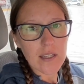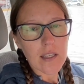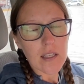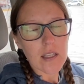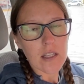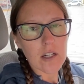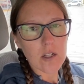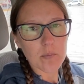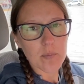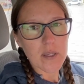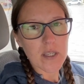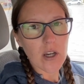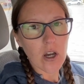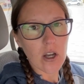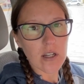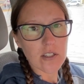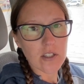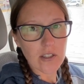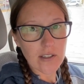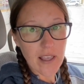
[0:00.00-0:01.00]
It'll be
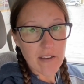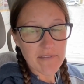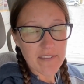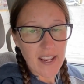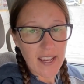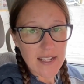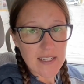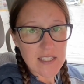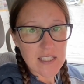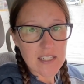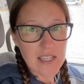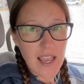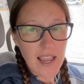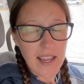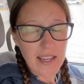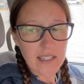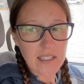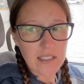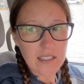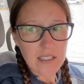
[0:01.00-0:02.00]
on your left hand
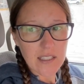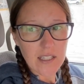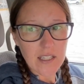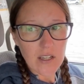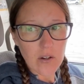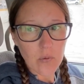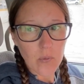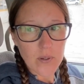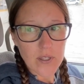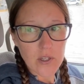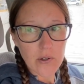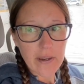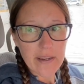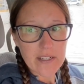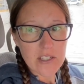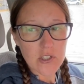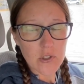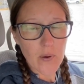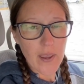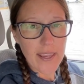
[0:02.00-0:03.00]
side when you get
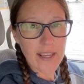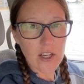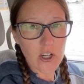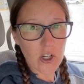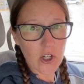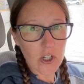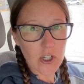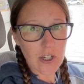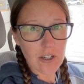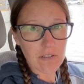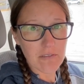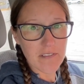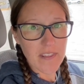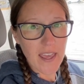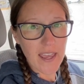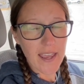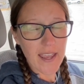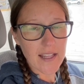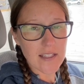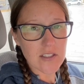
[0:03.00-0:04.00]
to a curve that
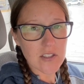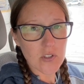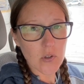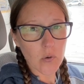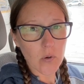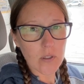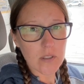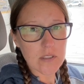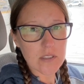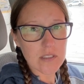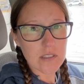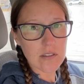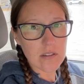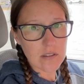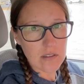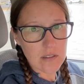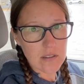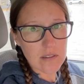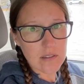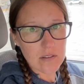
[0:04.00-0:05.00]
heads towards
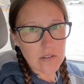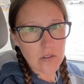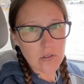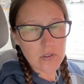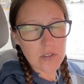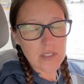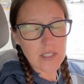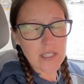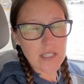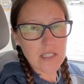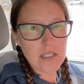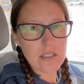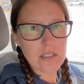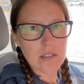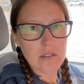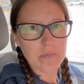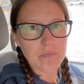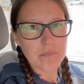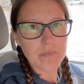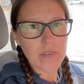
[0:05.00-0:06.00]
those cities.
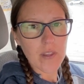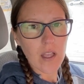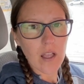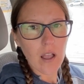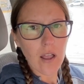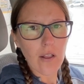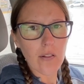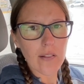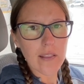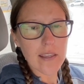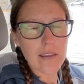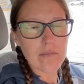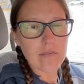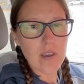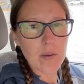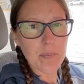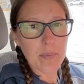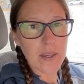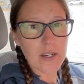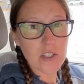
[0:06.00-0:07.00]
I'll leave a
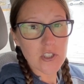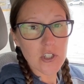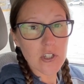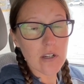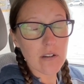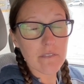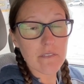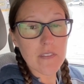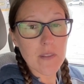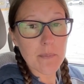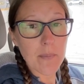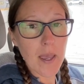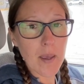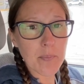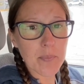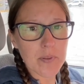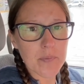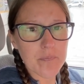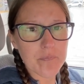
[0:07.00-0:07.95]
picture of the map.